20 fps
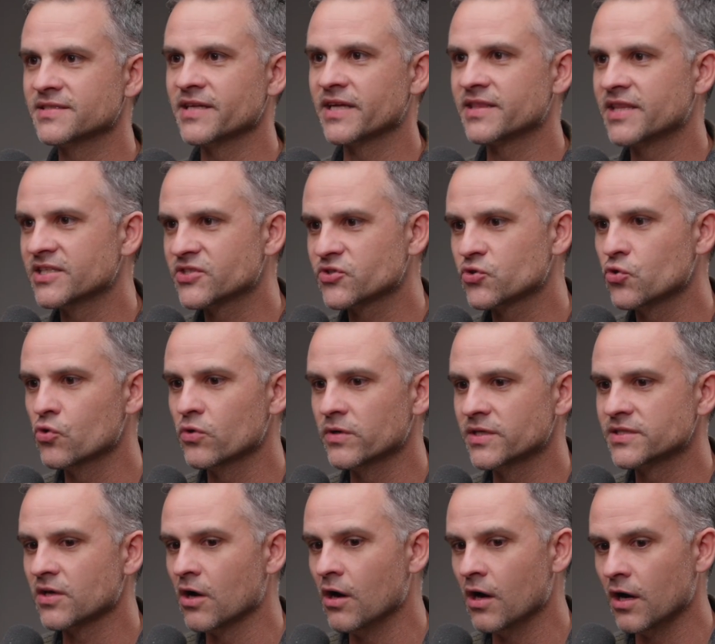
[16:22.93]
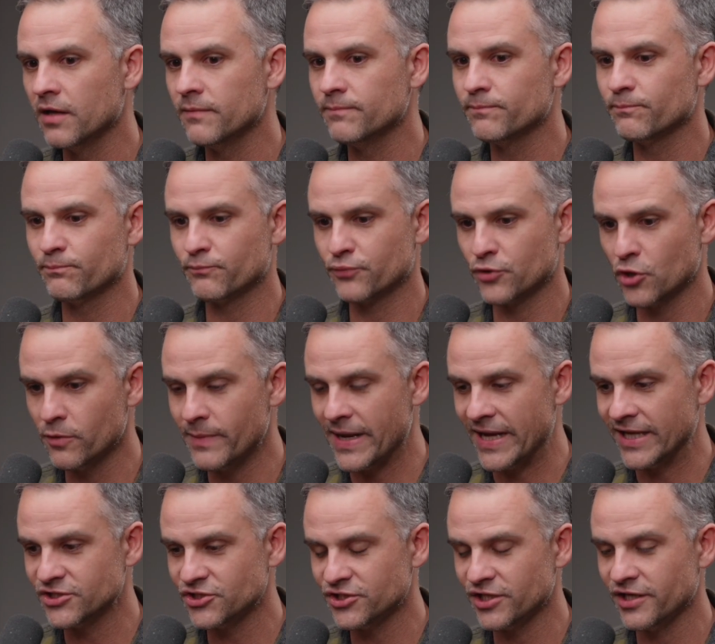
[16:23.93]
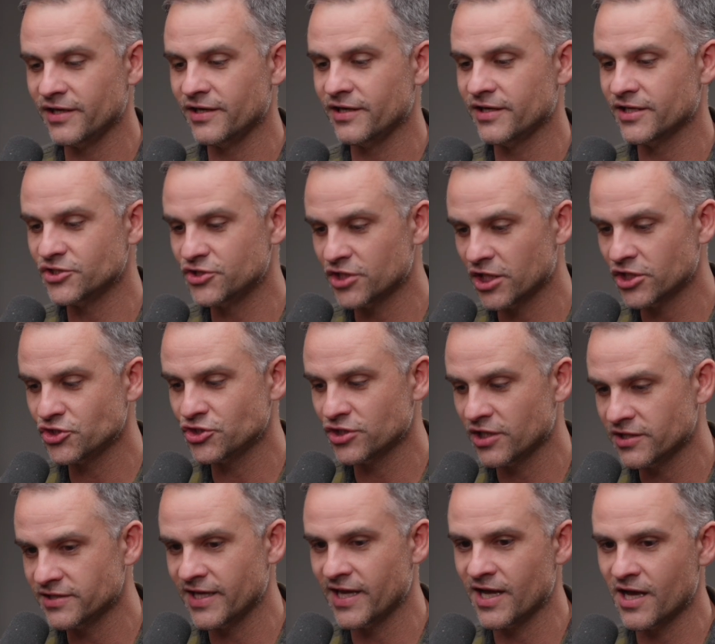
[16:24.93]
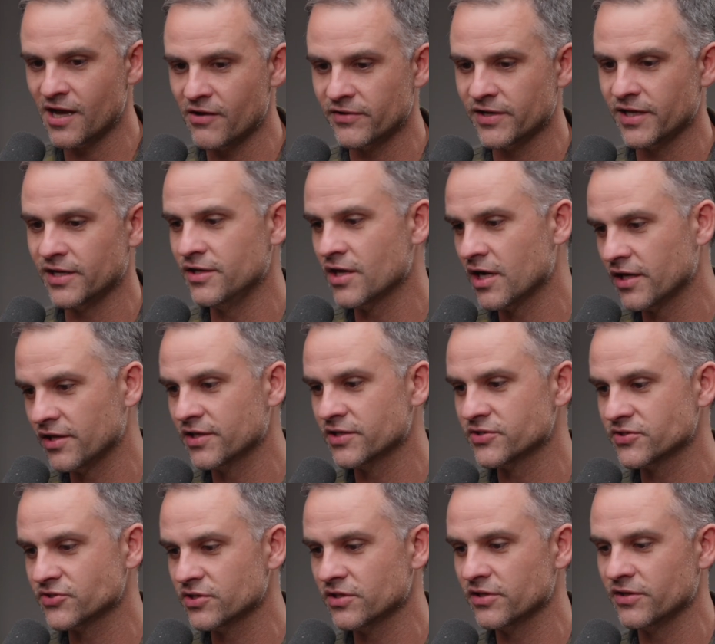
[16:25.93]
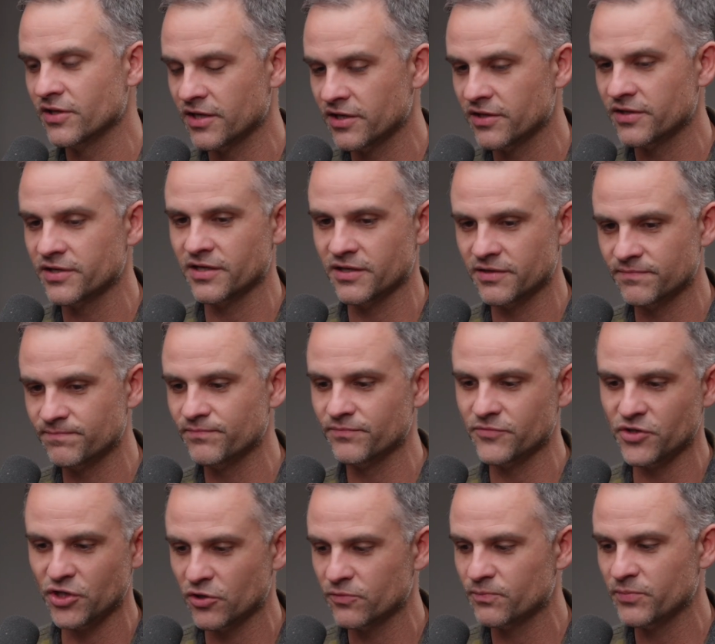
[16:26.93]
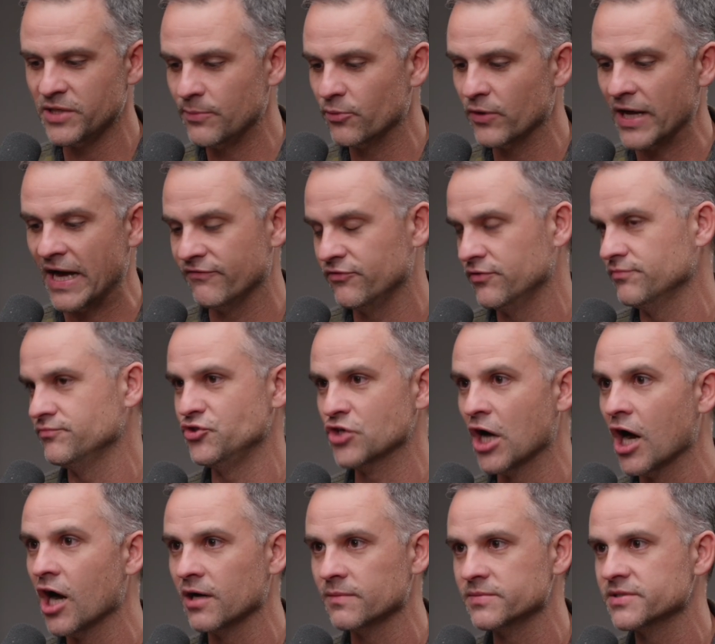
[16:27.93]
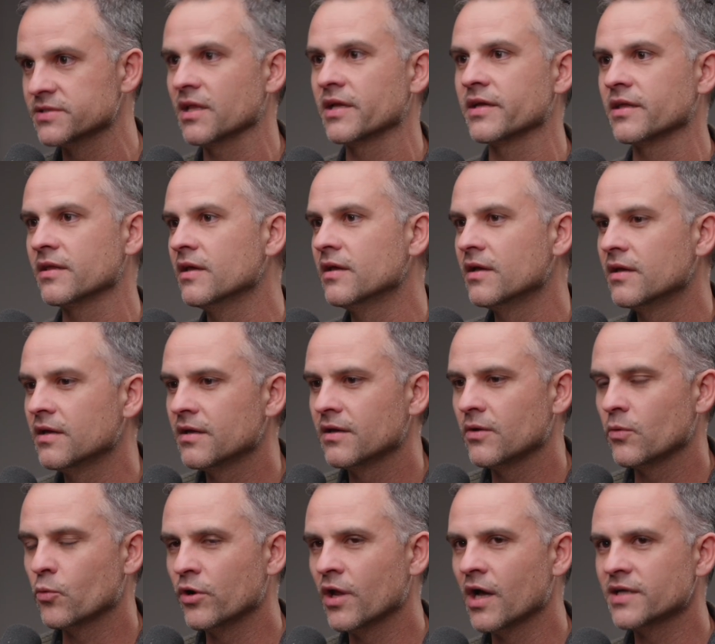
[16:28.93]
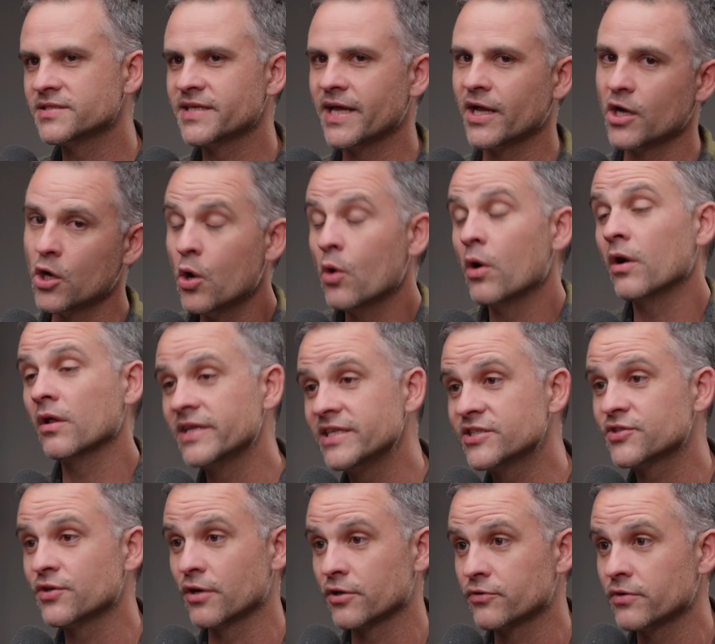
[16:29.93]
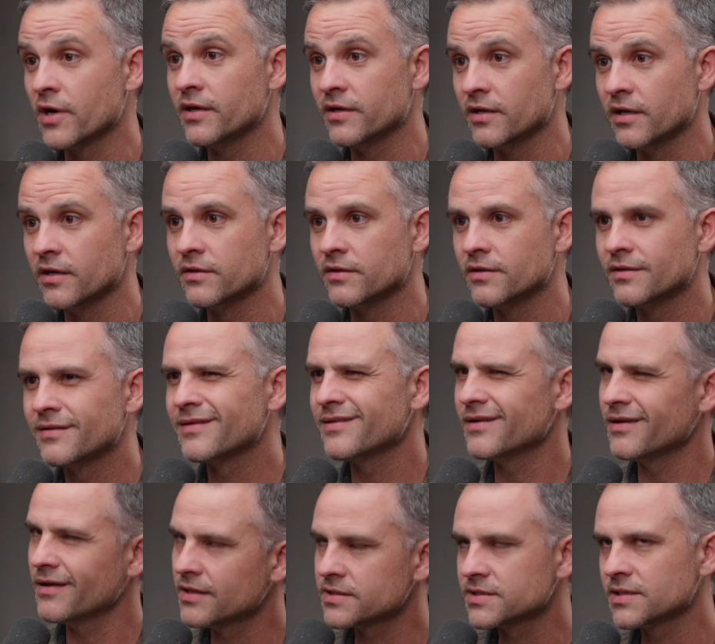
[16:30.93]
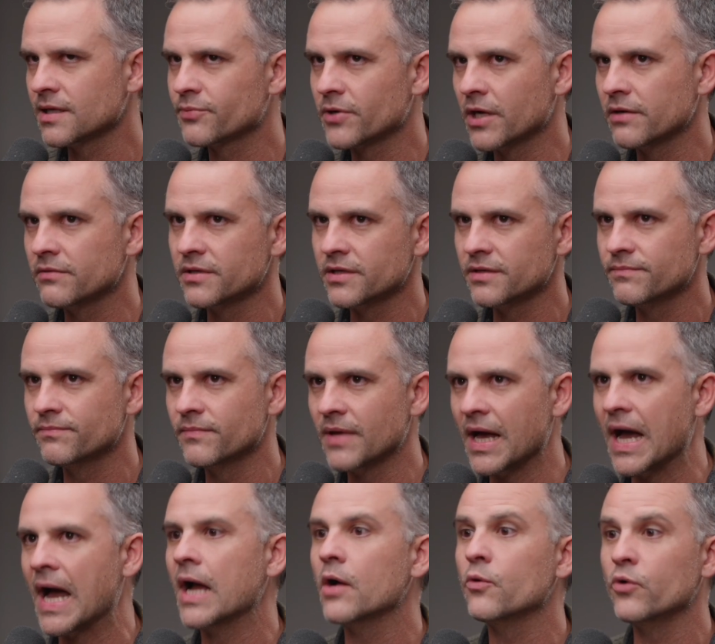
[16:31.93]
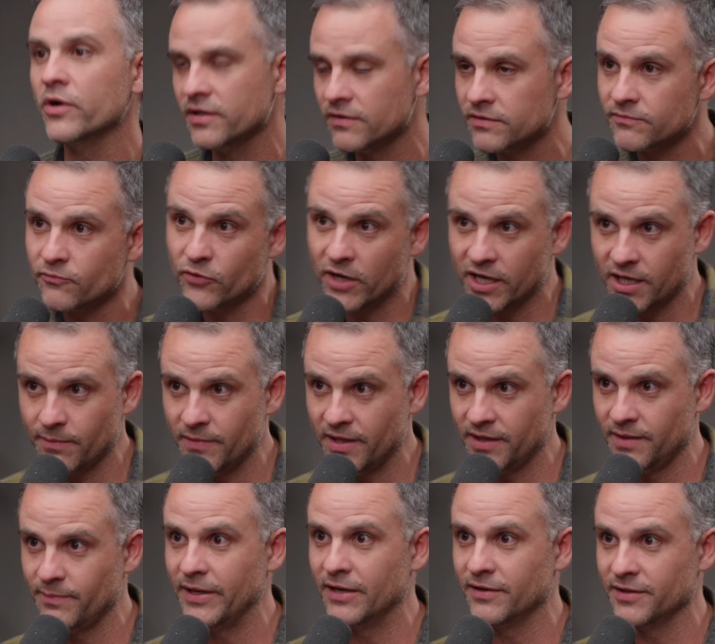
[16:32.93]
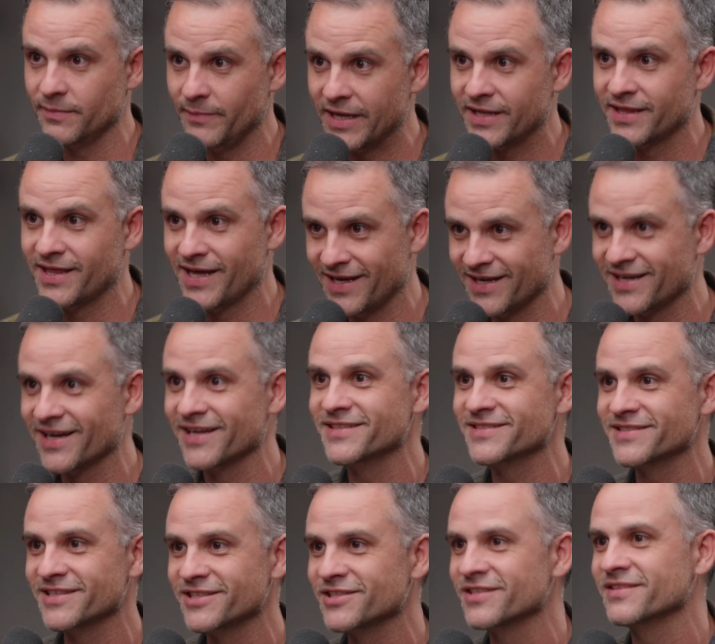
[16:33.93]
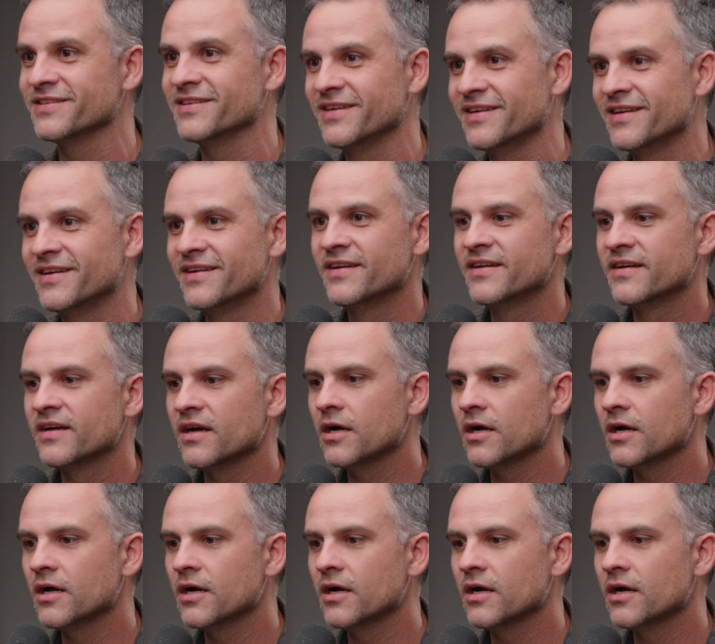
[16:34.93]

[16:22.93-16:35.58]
It's like this school is on probation and it just shut down, and none of this, none of the you know people have the jobs. Like we're not saying, oh, at least they're accredited. Mm-hmm. And that's not probably, I wouldn't recommend a parent making that kind of decision. Right.